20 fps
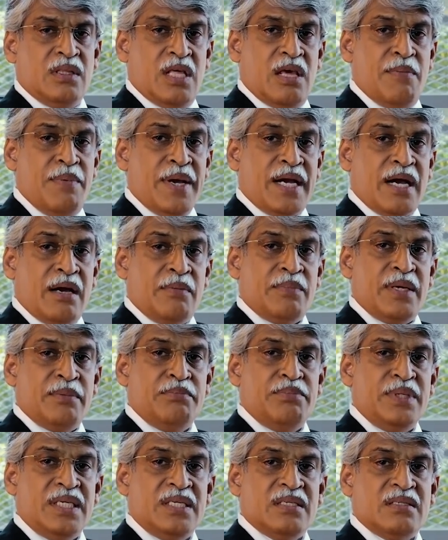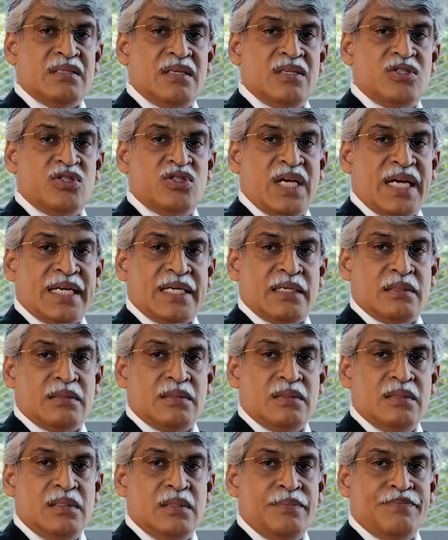They become MPs.
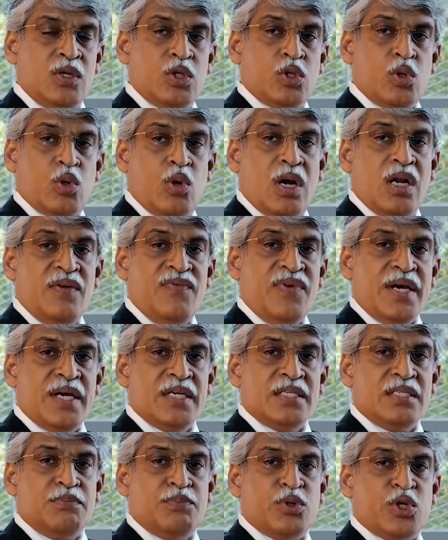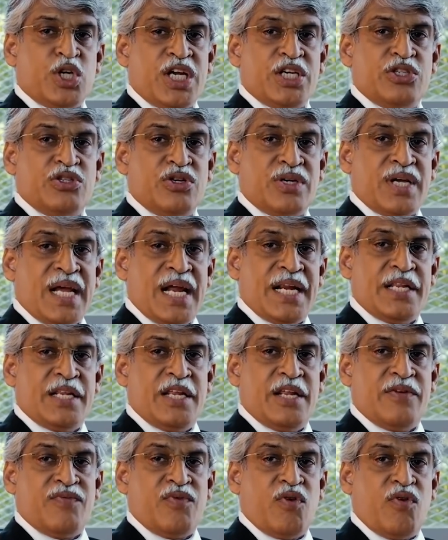Second, to qualify as a potential
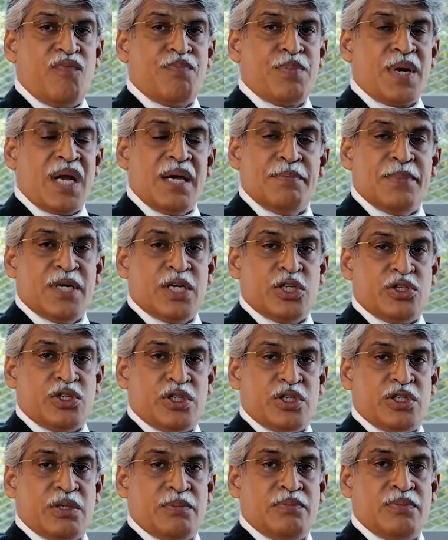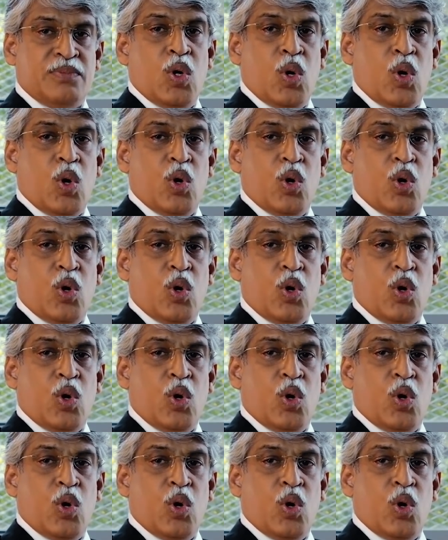candidate for Prime Ministership,